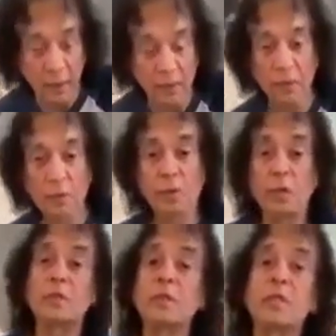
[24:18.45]
So
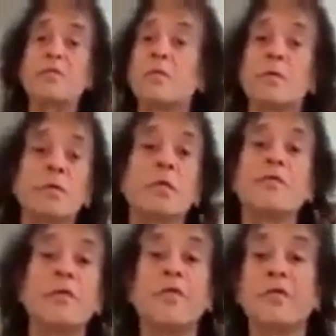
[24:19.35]
13, 14,
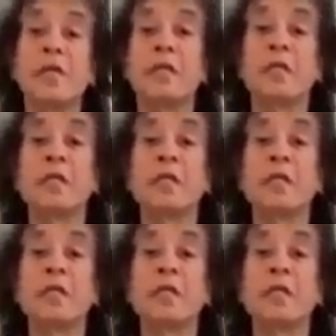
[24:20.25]
15.